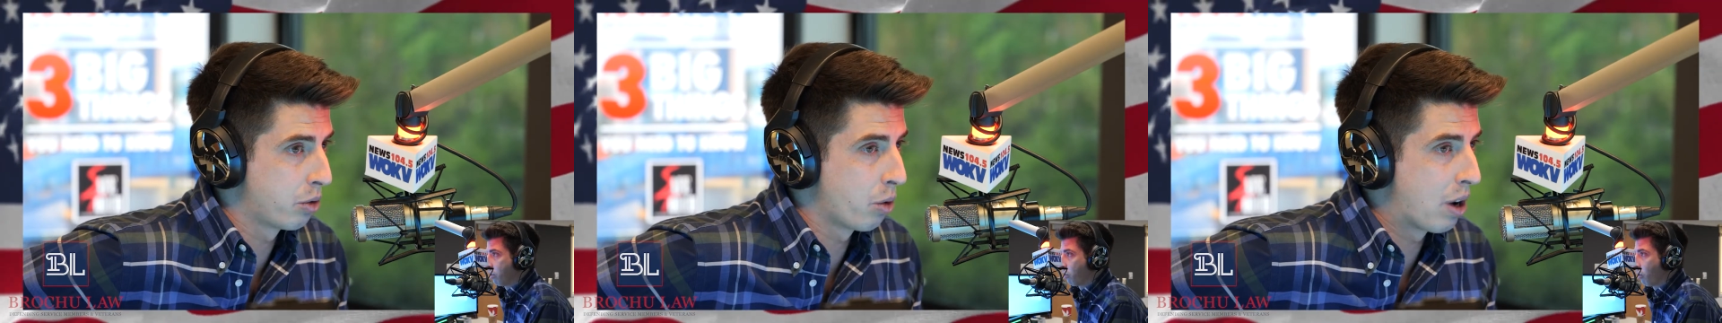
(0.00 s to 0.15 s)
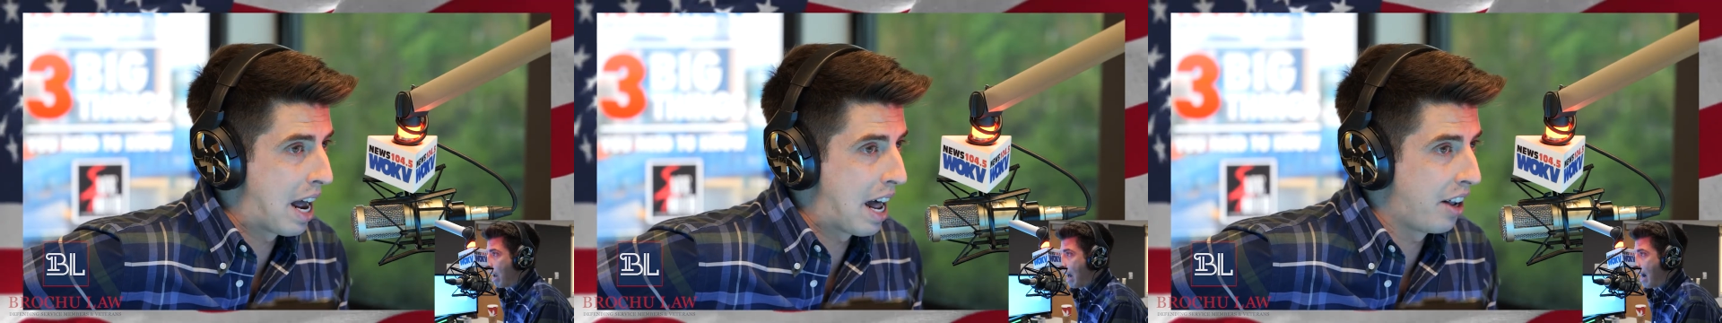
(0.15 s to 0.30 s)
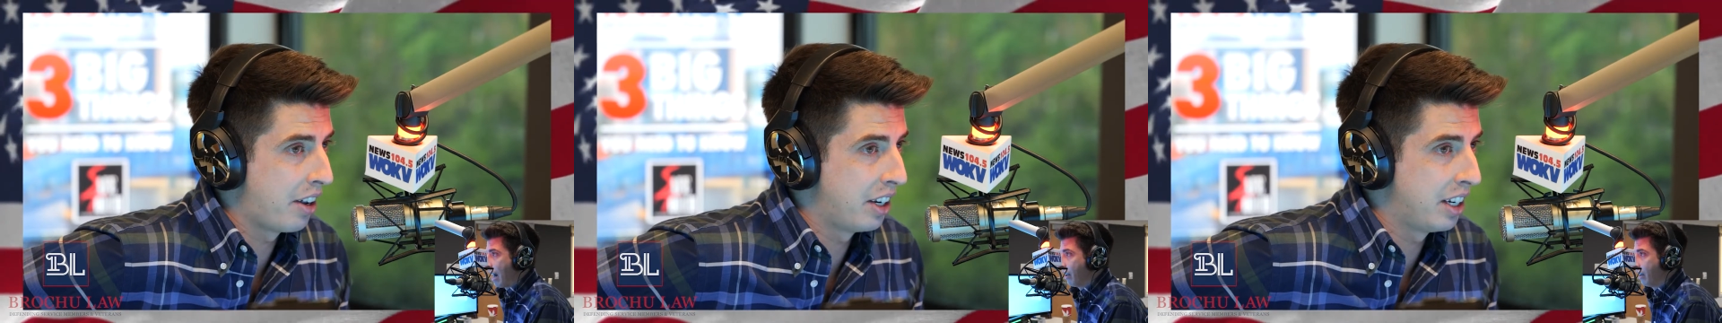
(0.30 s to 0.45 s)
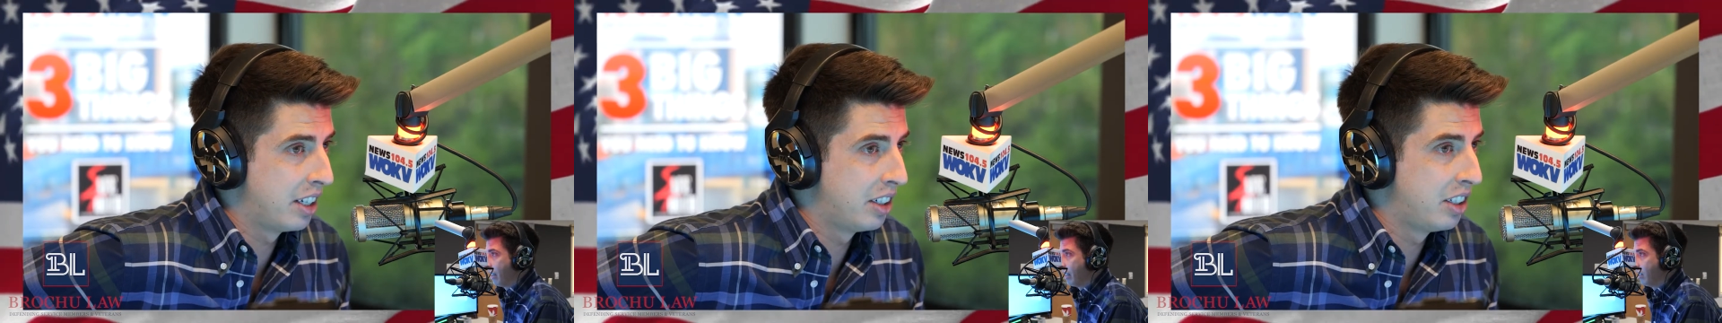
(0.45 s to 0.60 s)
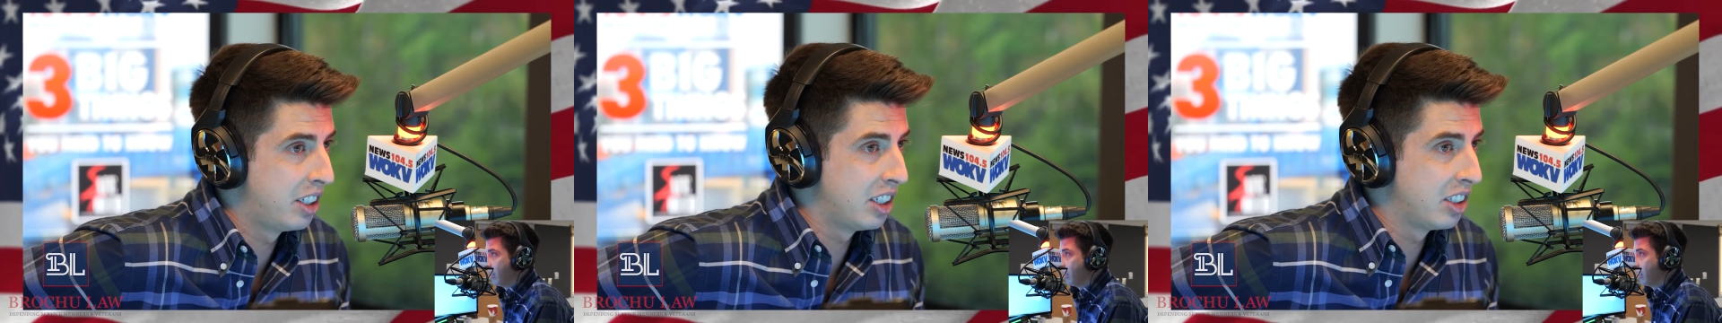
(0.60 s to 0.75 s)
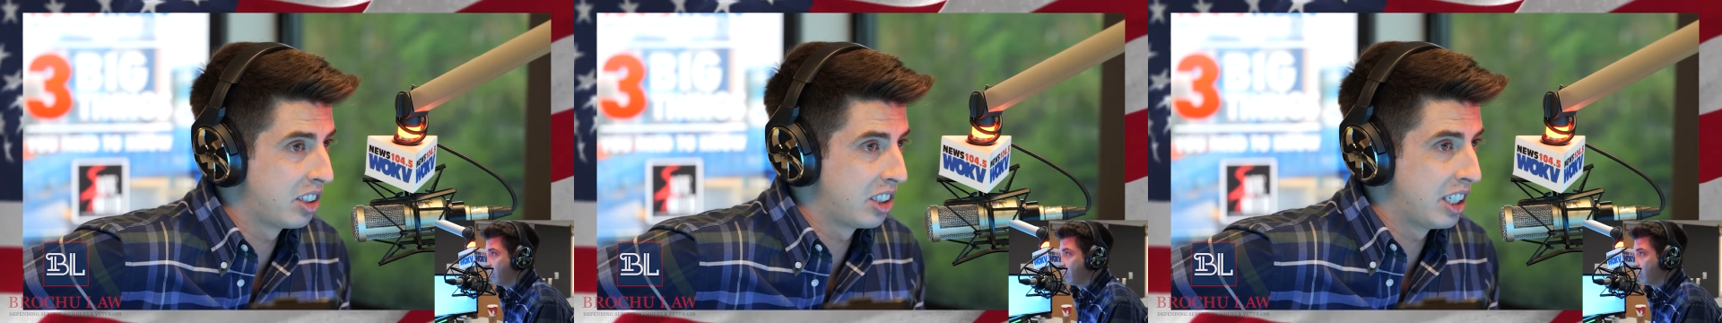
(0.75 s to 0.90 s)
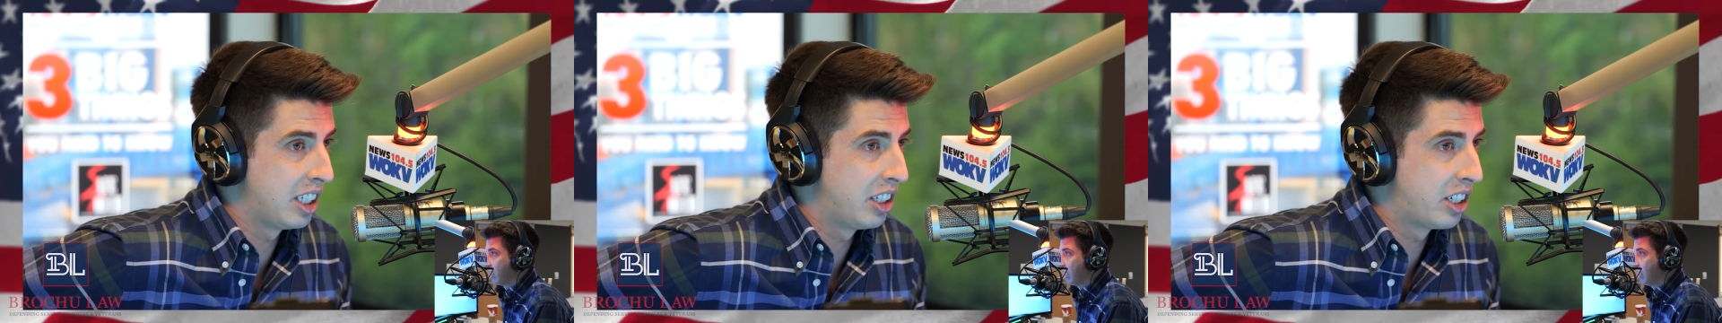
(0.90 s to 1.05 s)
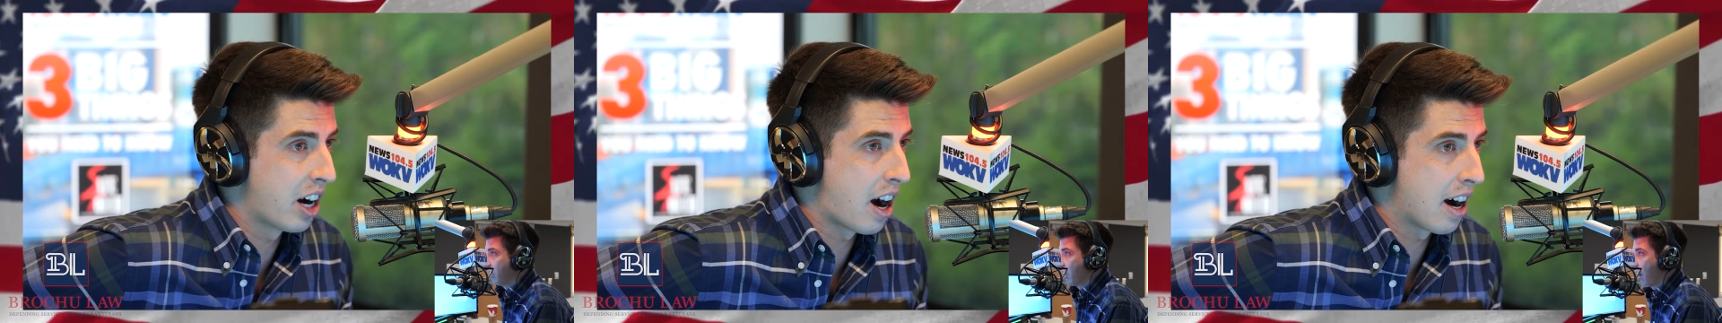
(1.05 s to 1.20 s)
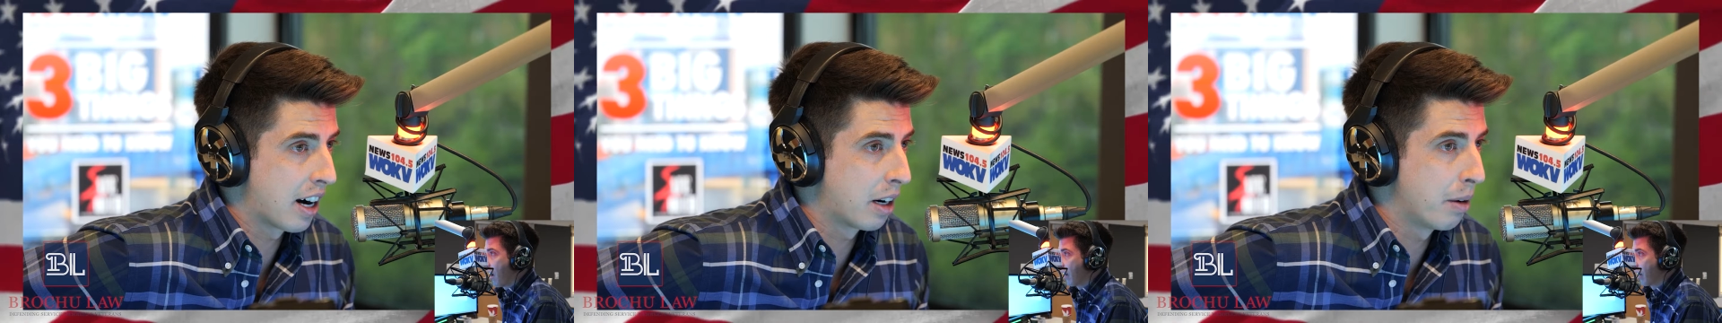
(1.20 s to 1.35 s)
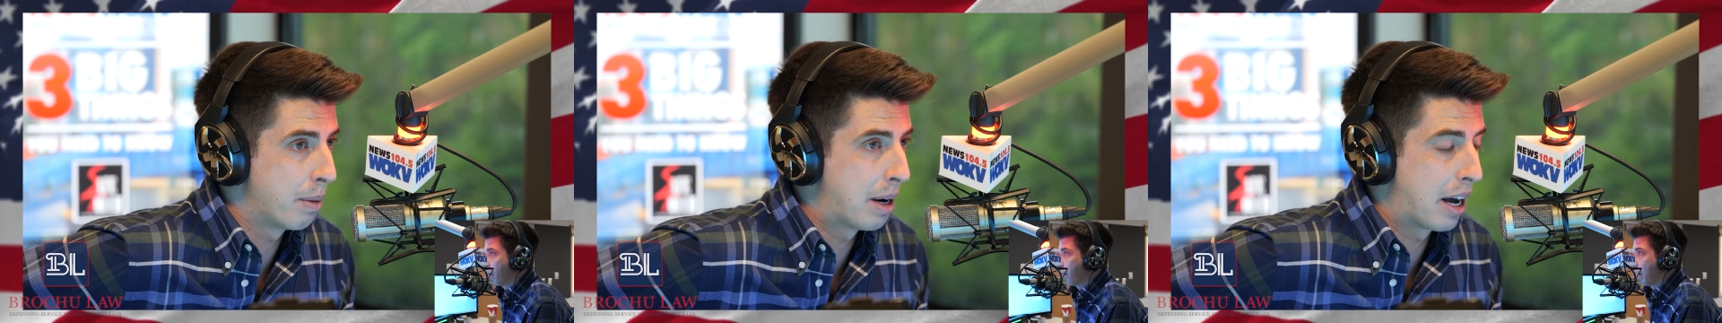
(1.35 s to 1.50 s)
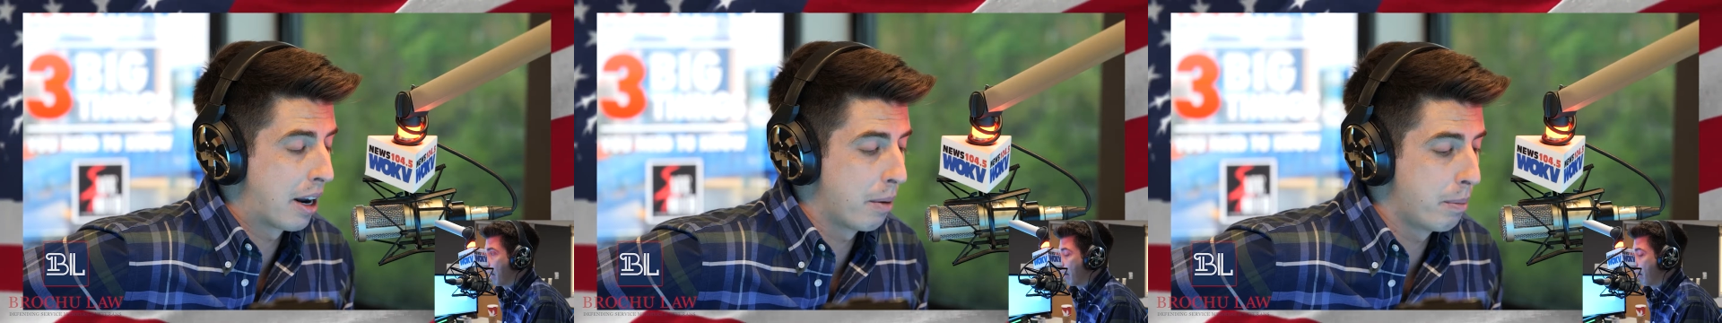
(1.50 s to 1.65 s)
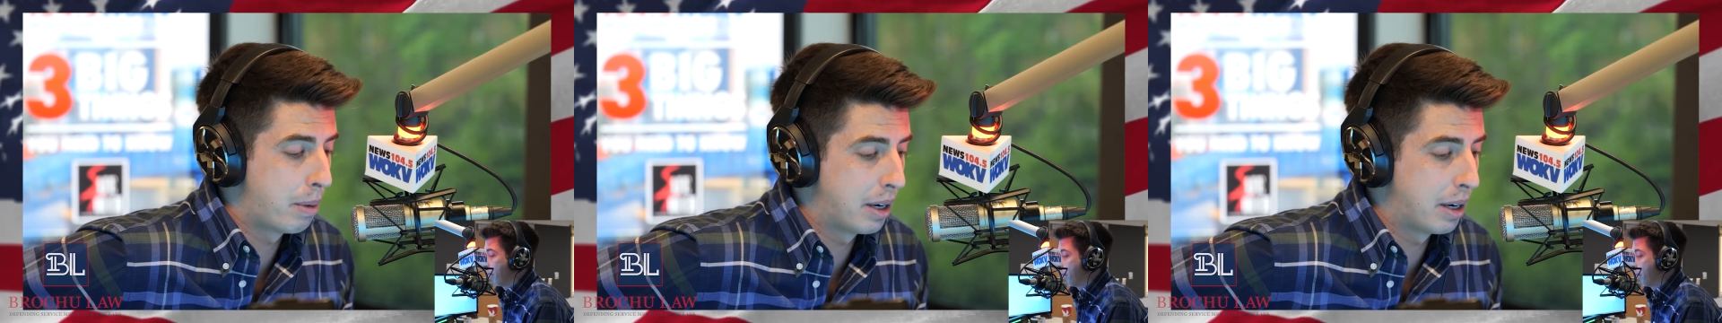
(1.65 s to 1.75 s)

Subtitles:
rally in D.C. talking about it.